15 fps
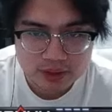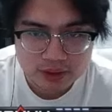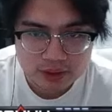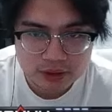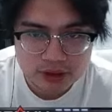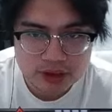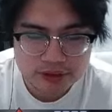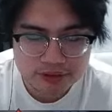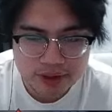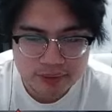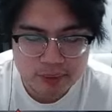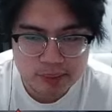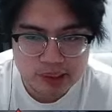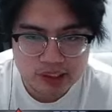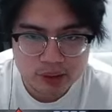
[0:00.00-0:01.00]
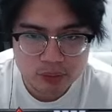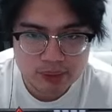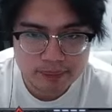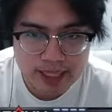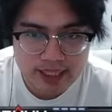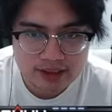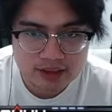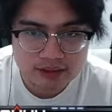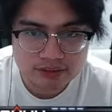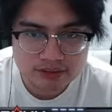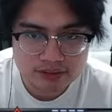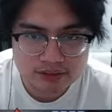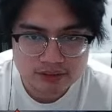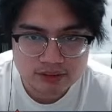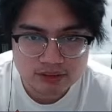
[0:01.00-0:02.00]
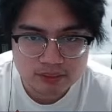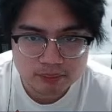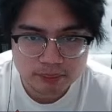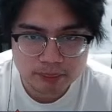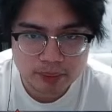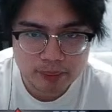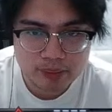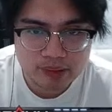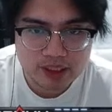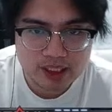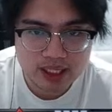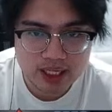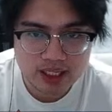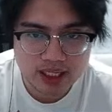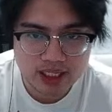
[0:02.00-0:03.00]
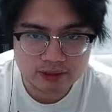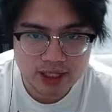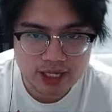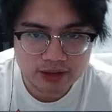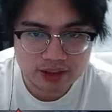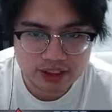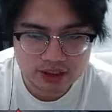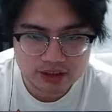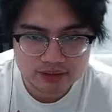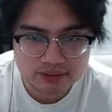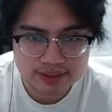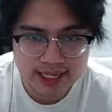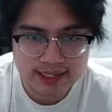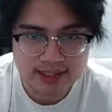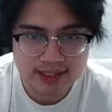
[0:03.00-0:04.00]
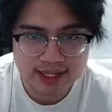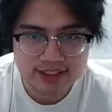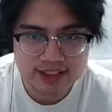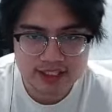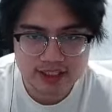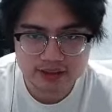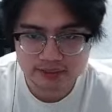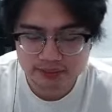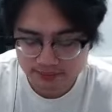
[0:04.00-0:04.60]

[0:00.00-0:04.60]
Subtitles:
Good survivability with the passive. Probably like around here. Nana, A tier.